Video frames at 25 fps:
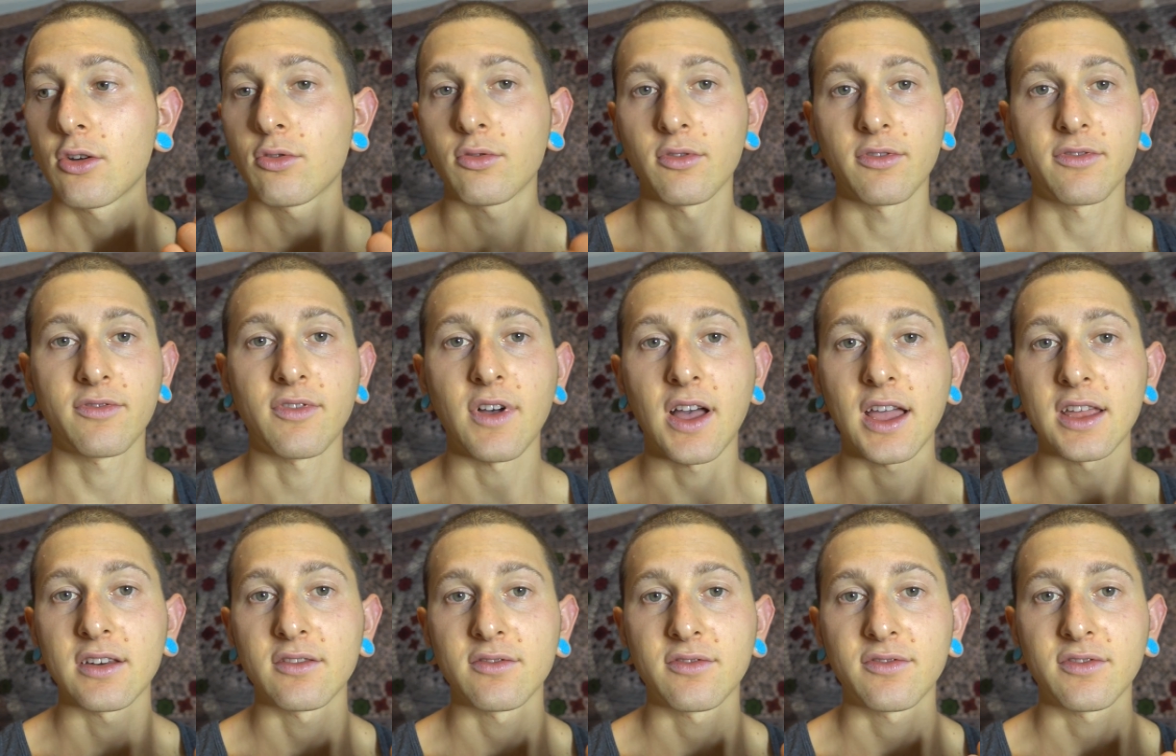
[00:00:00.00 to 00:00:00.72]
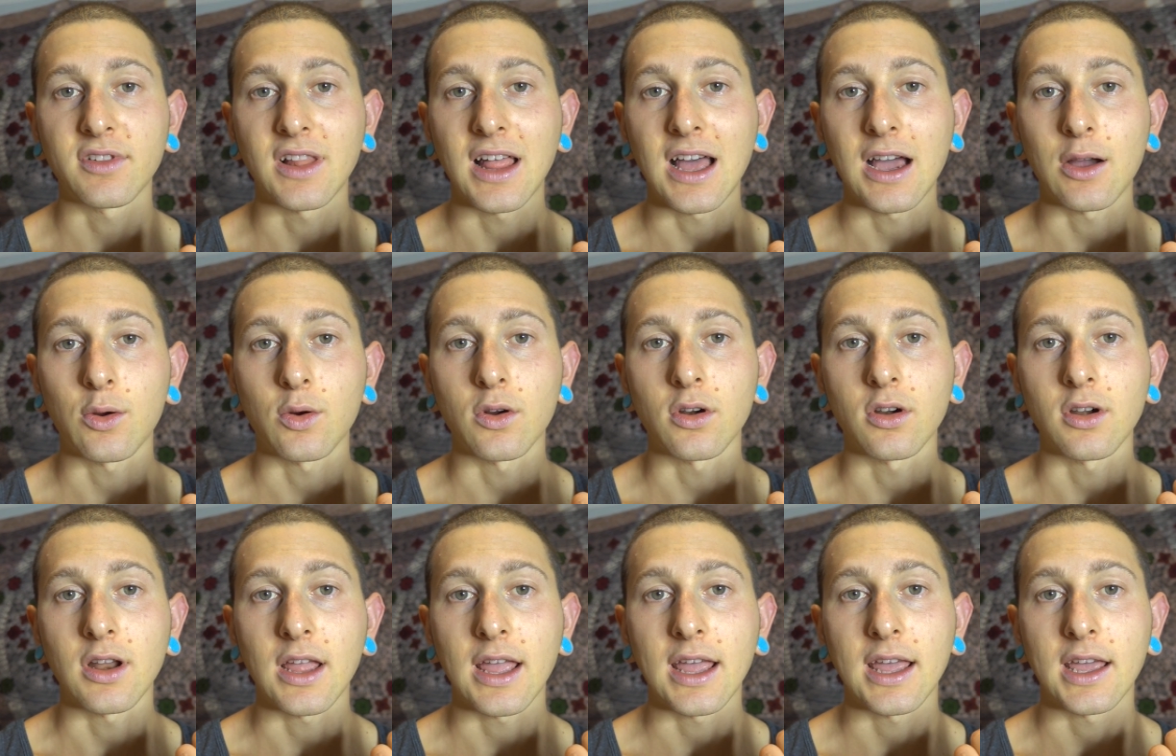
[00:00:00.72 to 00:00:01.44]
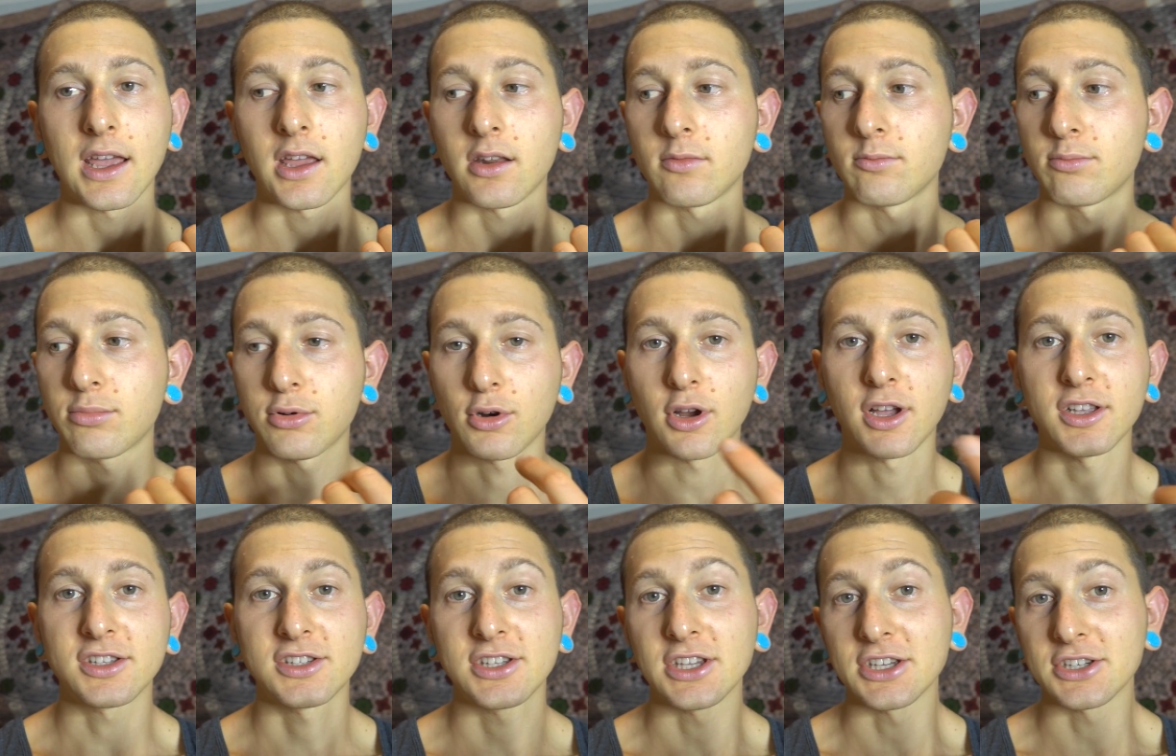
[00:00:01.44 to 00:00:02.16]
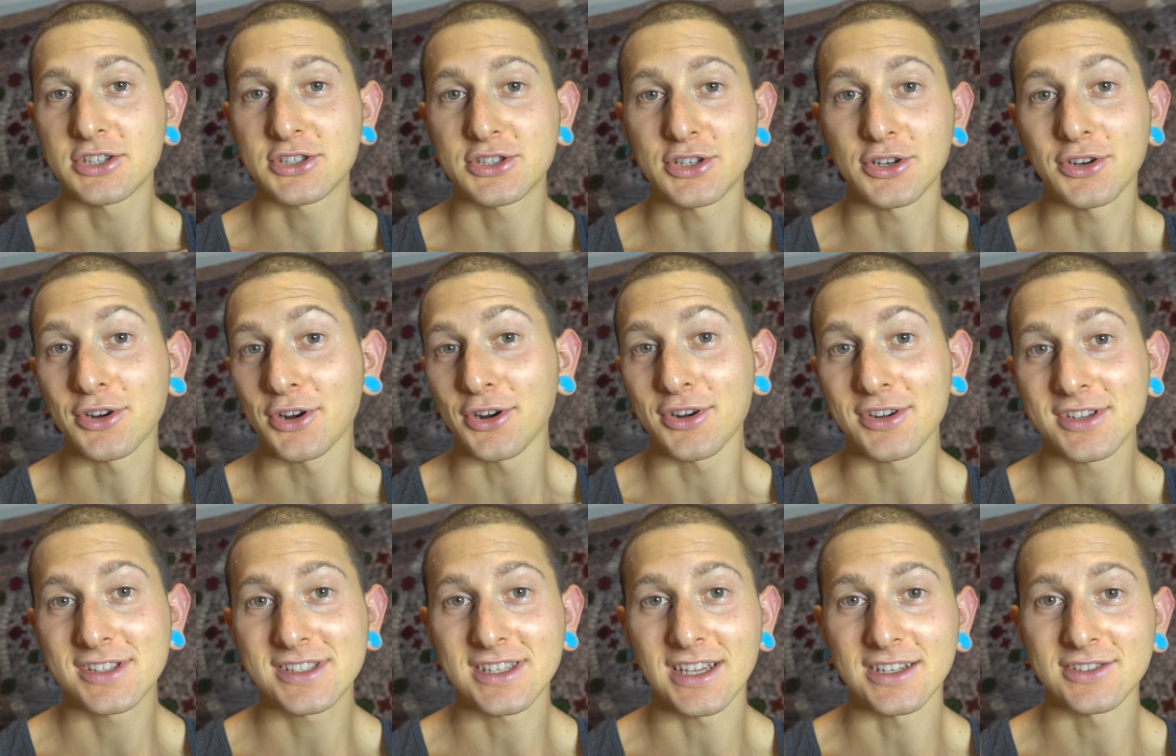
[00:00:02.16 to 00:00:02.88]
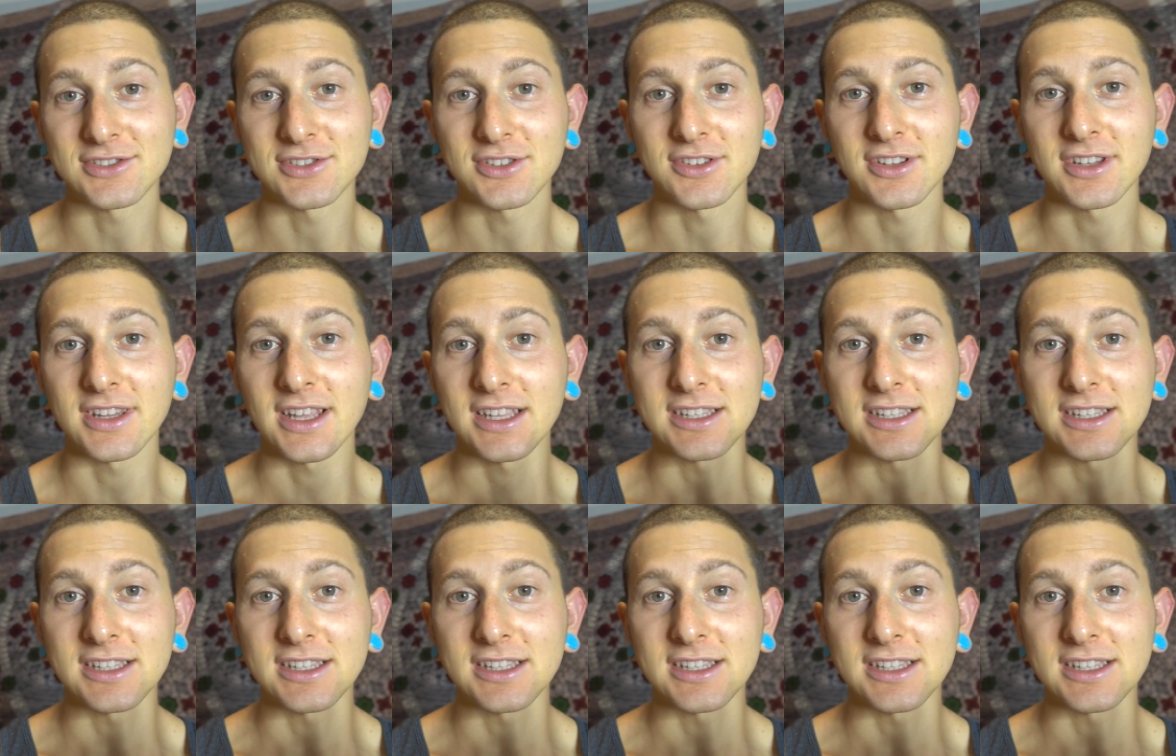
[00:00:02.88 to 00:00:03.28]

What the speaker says: refined flour and processed sugar, essentially.